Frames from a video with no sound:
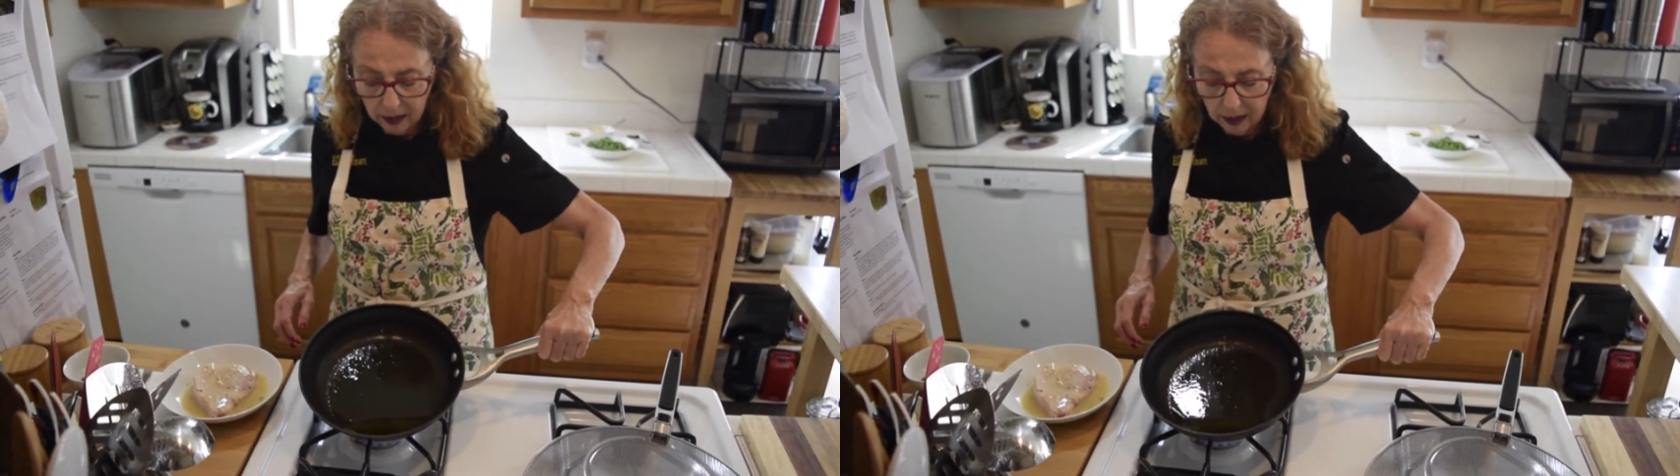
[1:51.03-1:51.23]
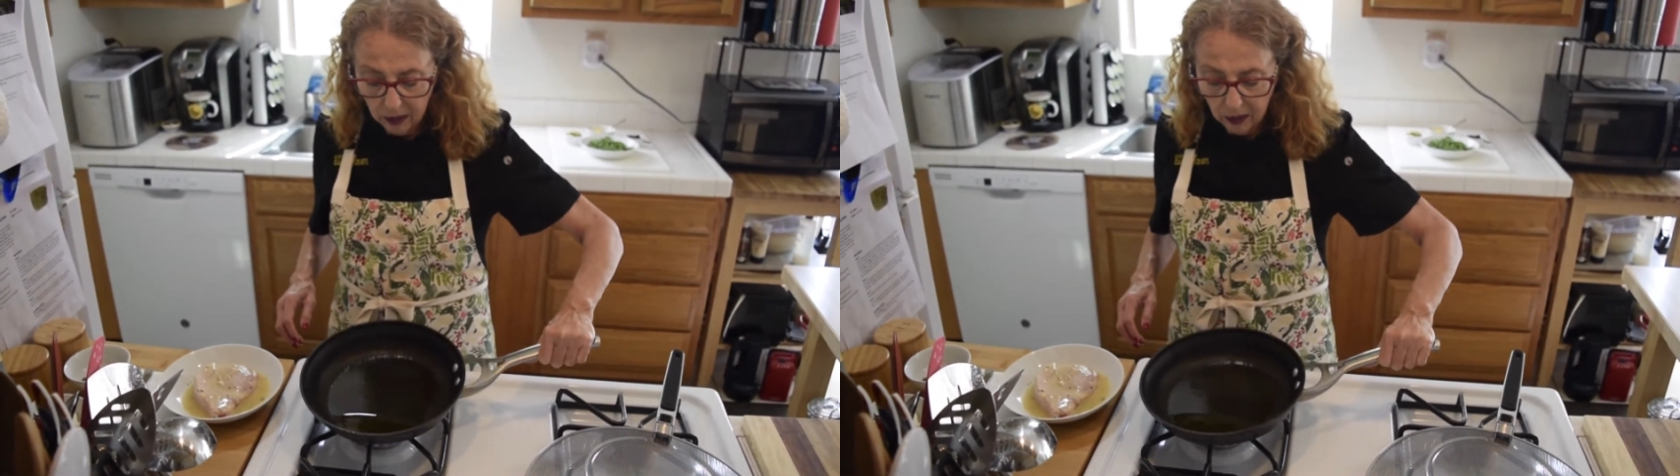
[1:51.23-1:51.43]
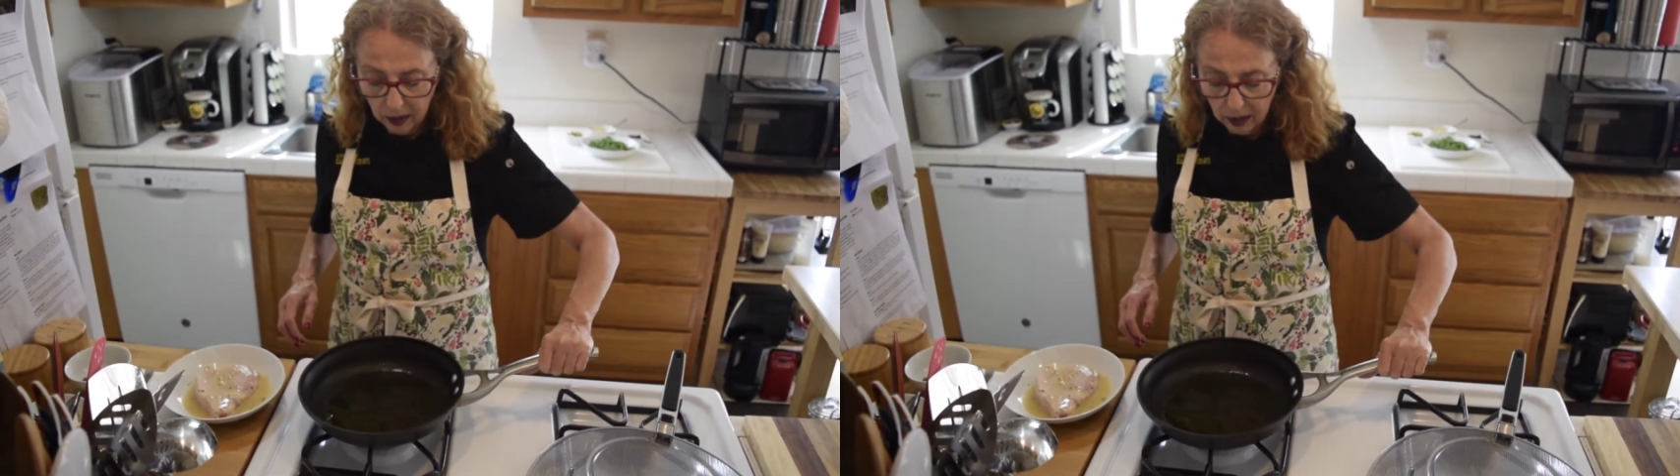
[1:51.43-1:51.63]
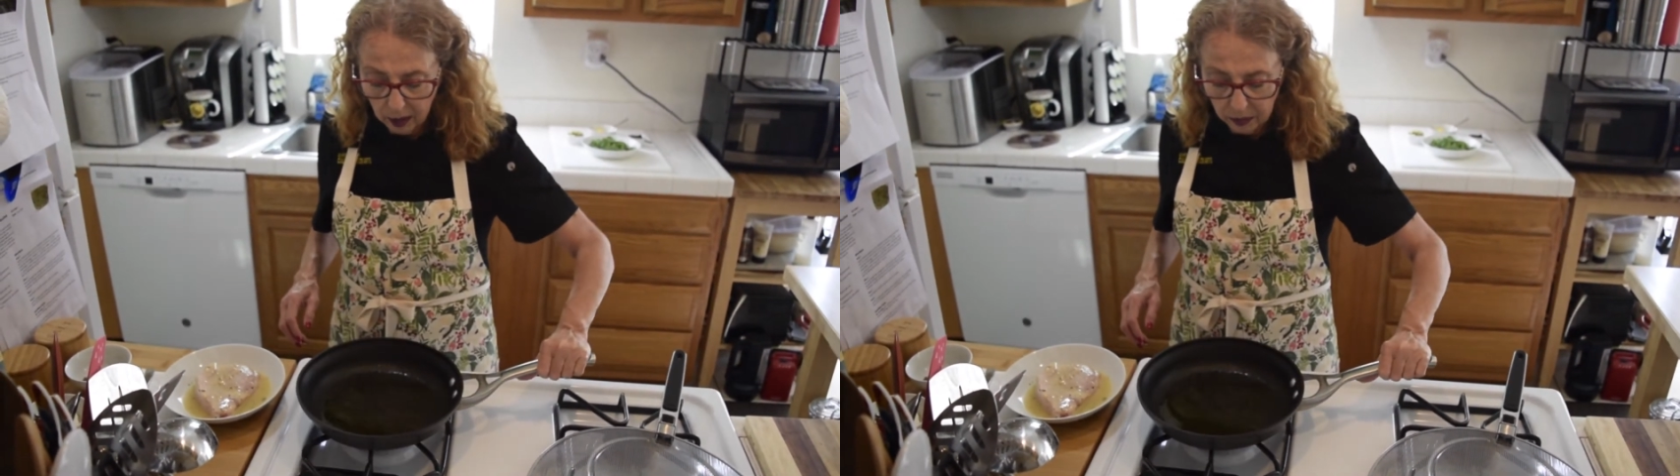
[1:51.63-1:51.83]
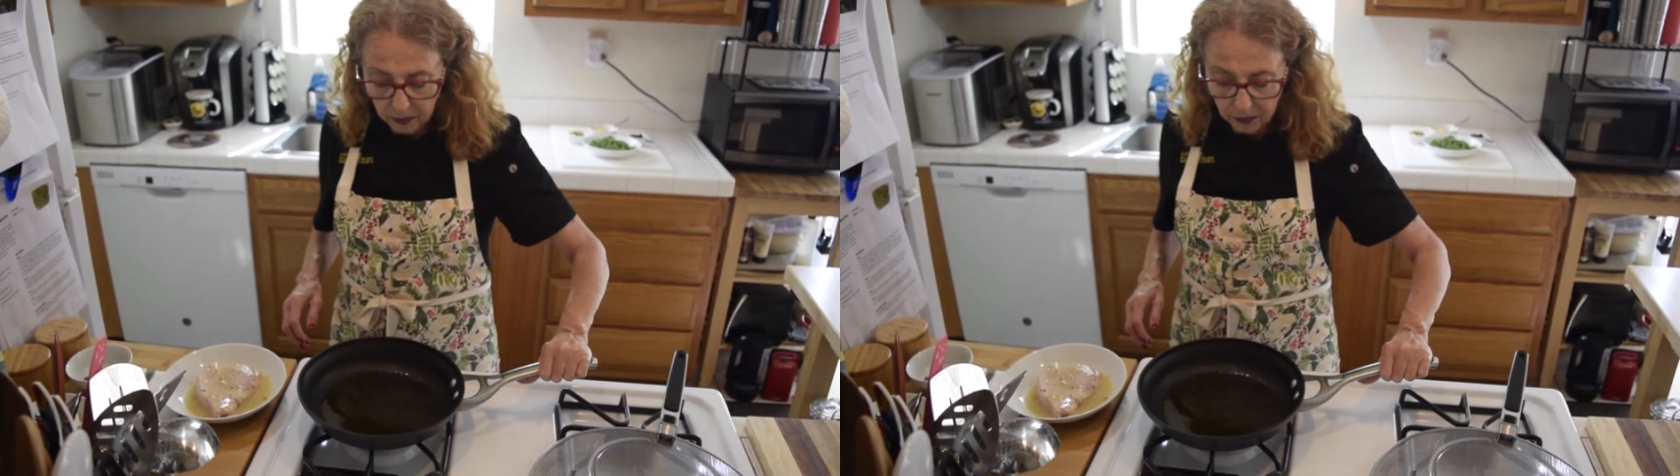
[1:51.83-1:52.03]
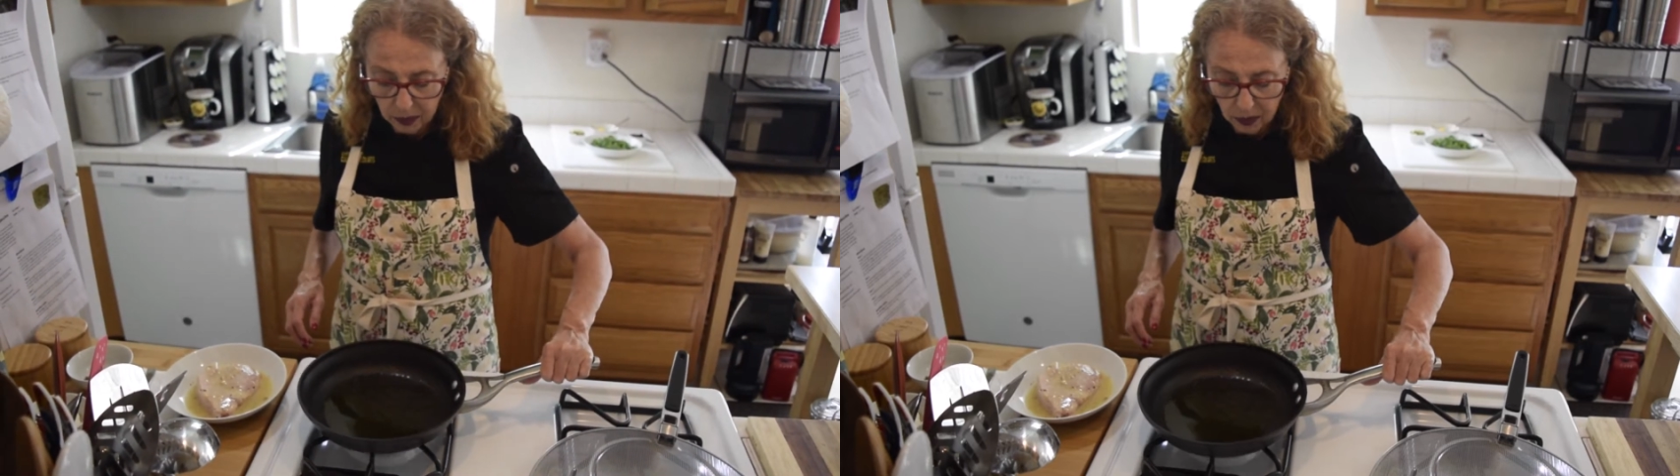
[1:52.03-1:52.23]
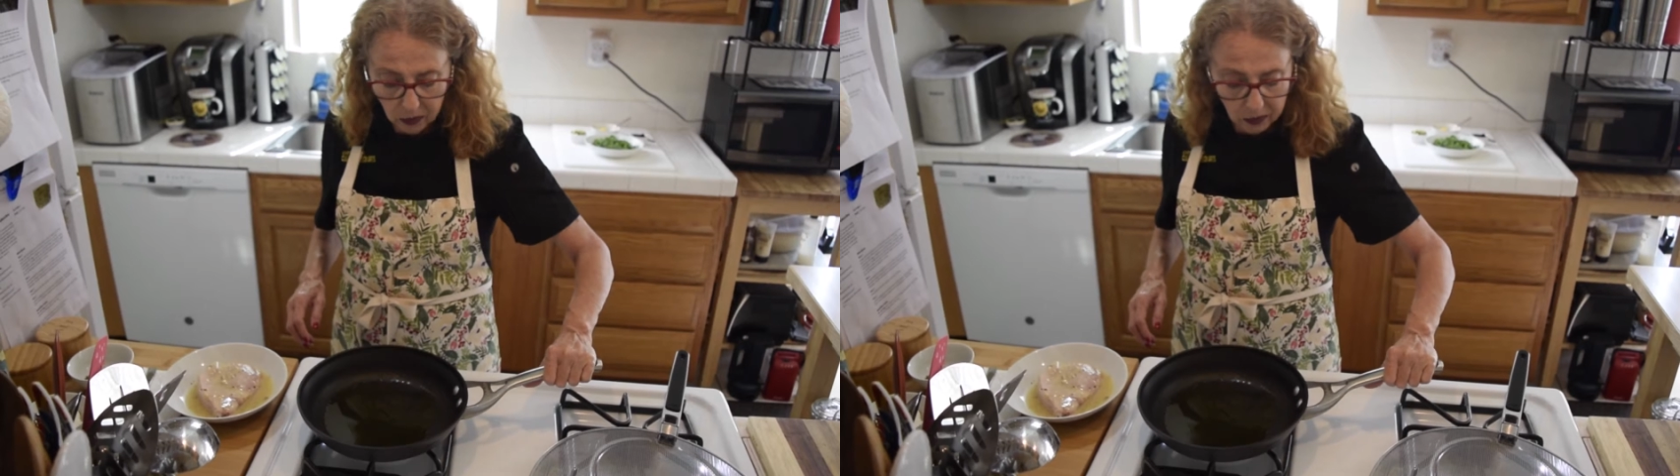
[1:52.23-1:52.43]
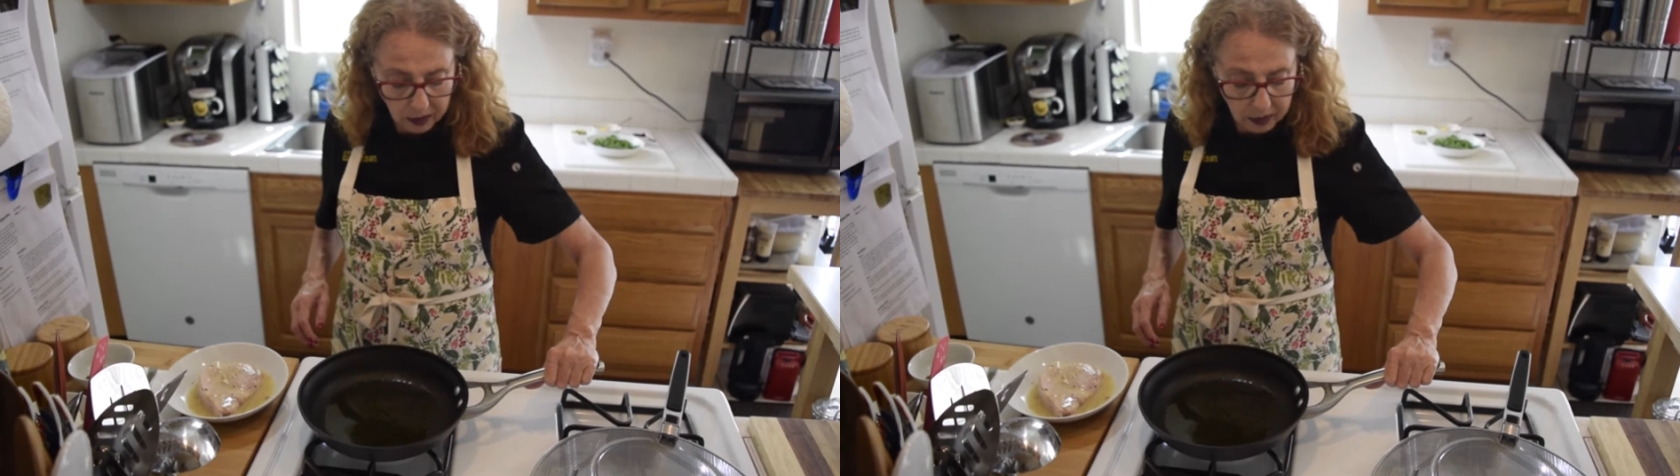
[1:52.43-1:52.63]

here that I prefer to use.